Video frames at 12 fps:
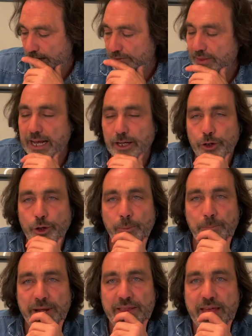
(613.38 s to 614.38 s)
And that
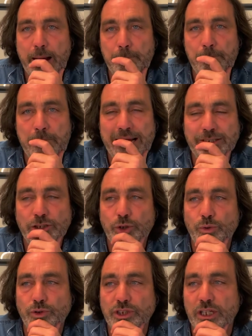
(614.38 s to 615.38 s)
could be that
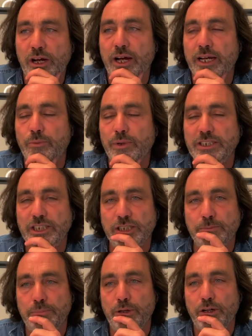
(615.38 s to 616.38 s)
mental side which
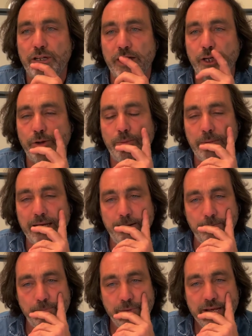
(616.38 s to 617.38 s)
is blocking you a bit.
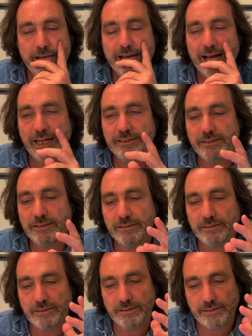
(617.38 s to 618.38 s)
And
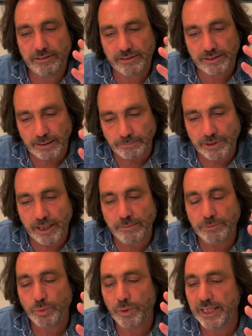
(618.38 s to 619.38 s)

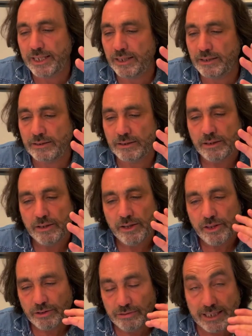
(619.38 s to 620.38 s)
sometimes we can,
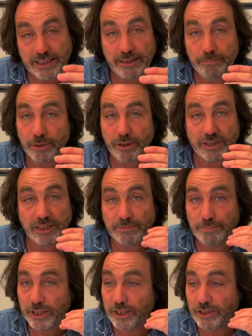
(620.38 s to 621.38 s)
the reason it blocks is
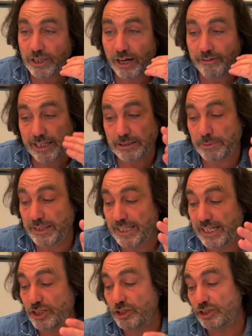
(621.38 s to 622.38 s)
because our
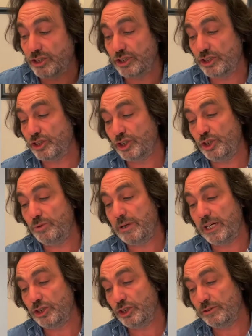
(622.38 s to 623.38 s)
expectations are just too
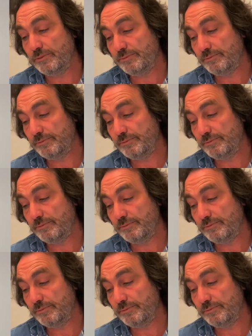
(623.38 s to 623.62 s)
much.